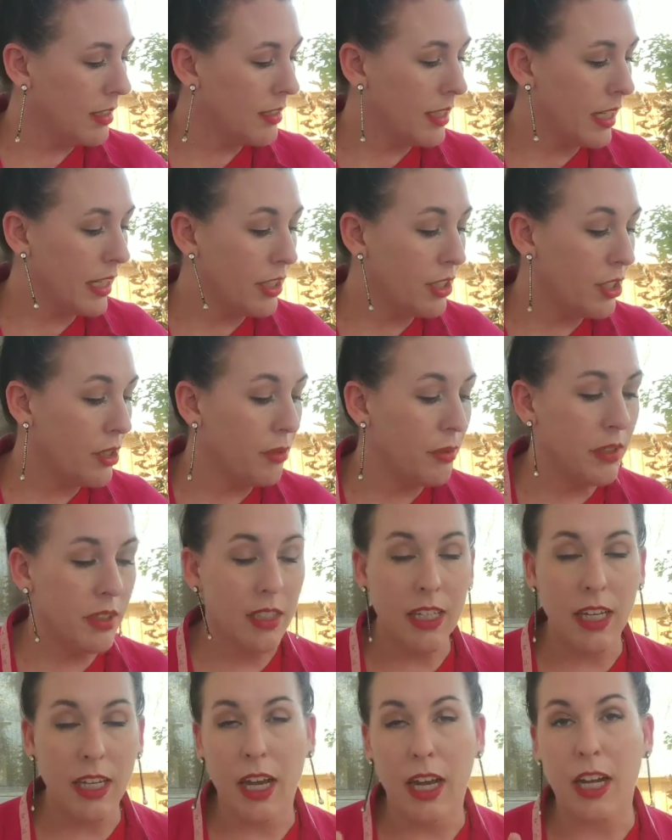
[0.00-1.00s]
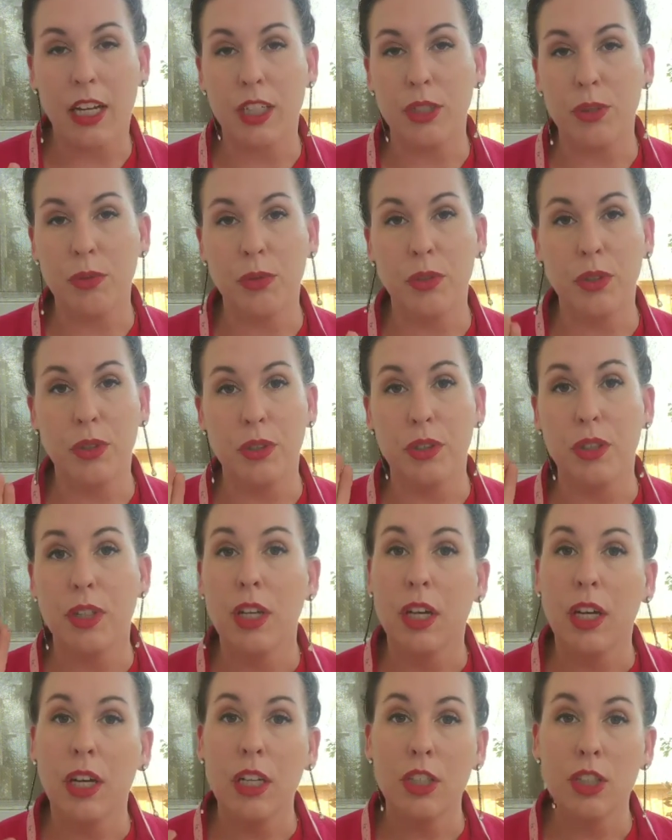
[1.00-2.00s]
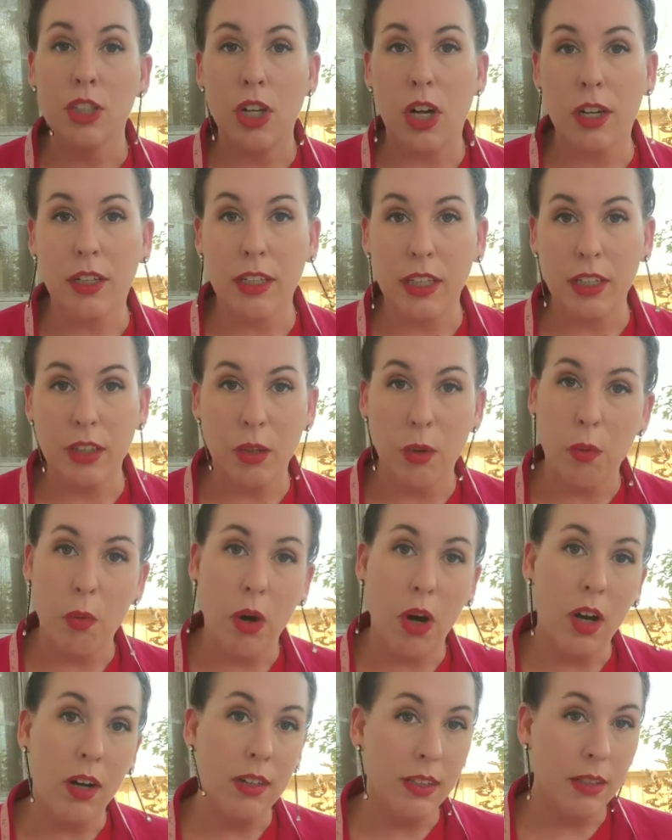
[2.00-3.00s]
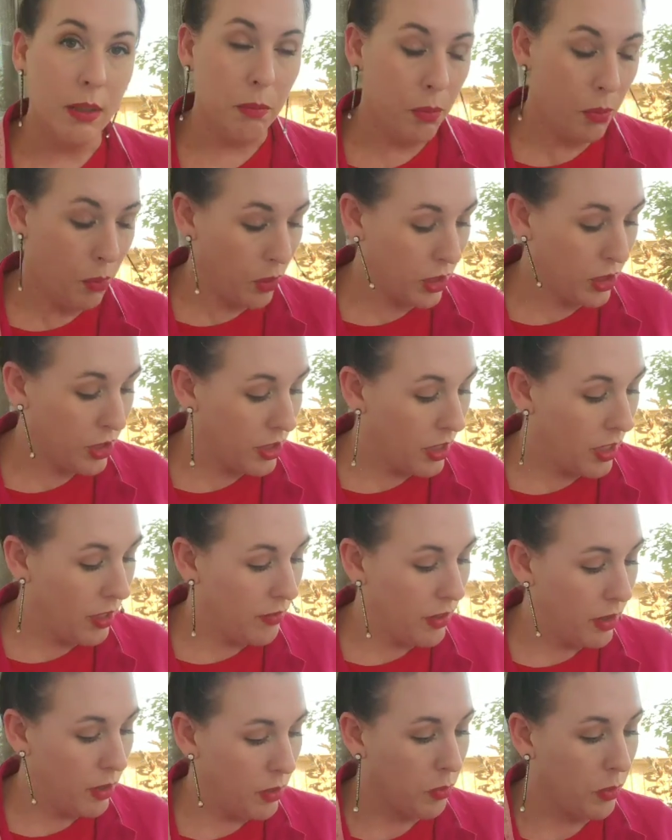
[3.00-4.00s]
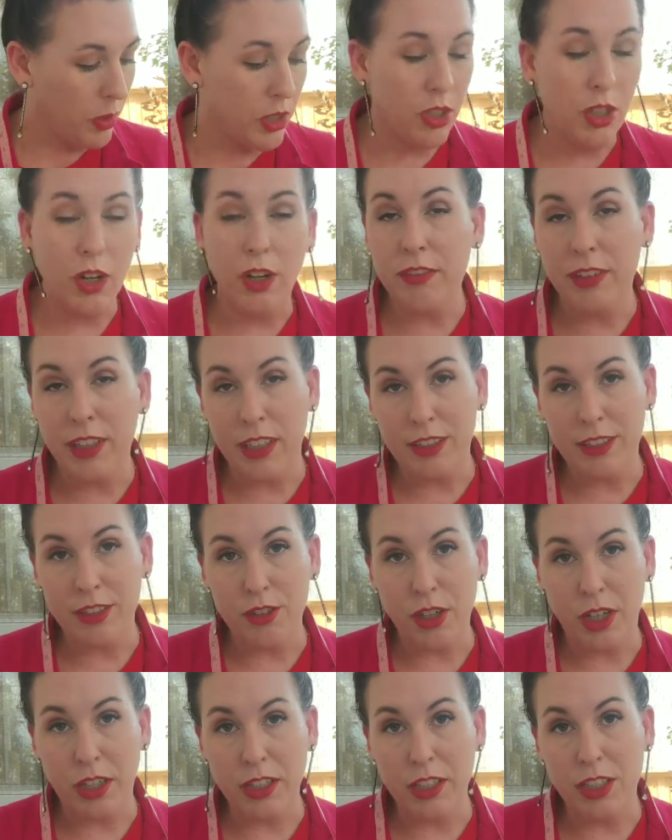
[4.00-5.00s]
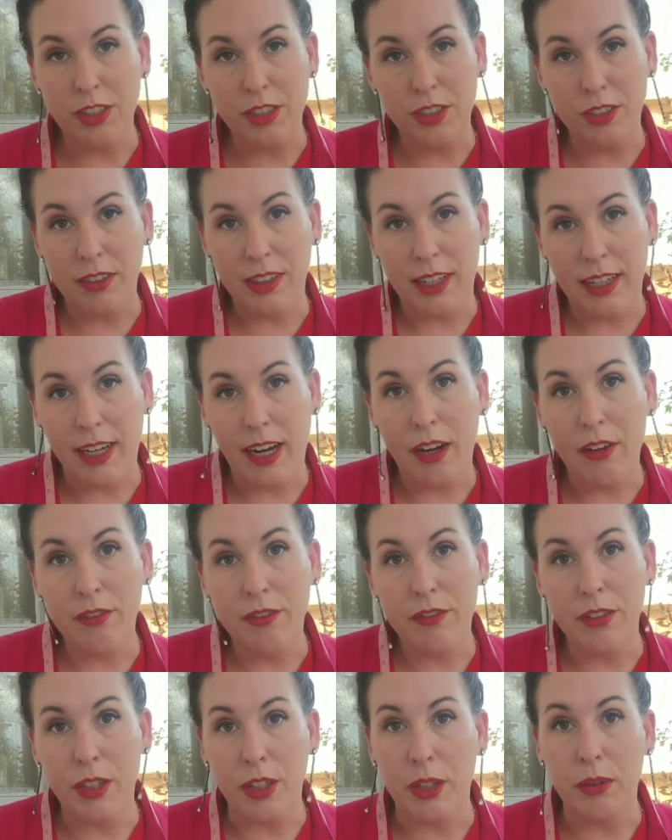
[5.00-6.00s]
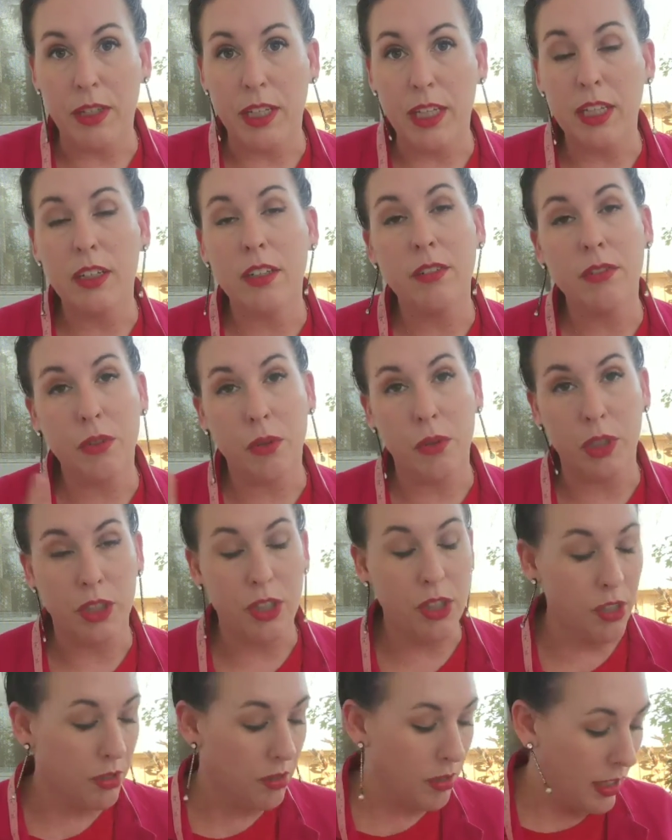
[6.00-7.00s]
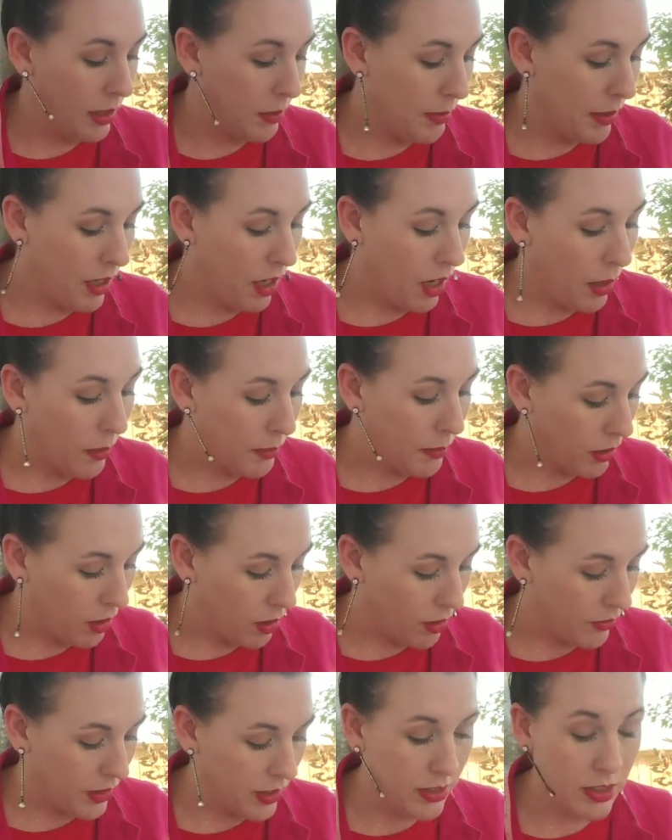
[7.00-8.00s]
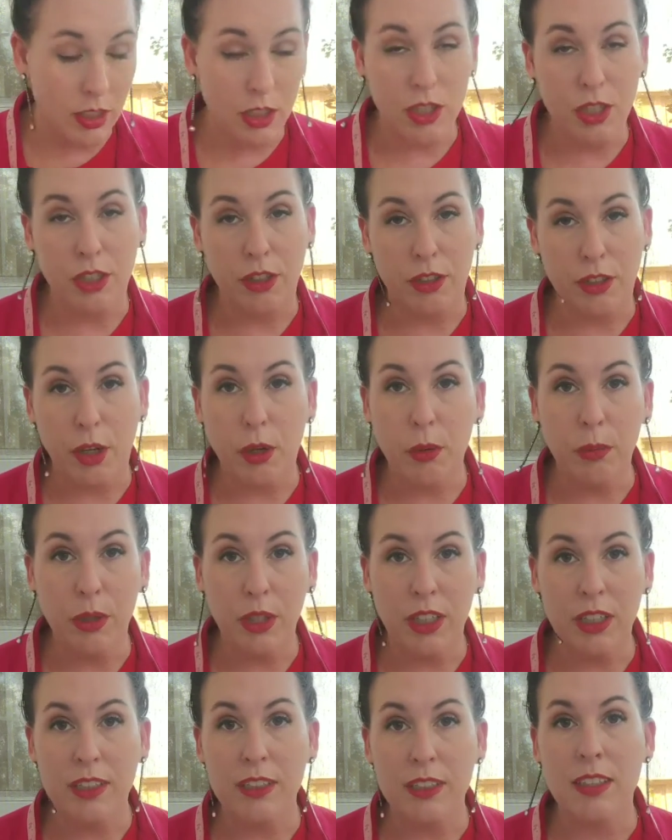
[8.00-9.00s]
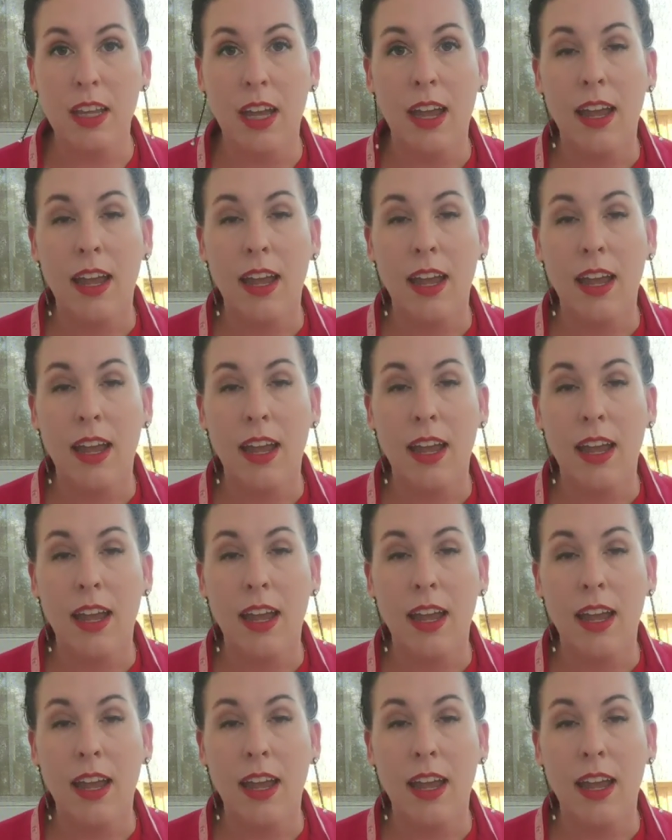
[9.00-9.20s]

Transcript: Day 2 is the actual chalking the walk portion of it, which all of the instructions are laid out for you here. Of course, you do need to be copying all of this into your notebooks.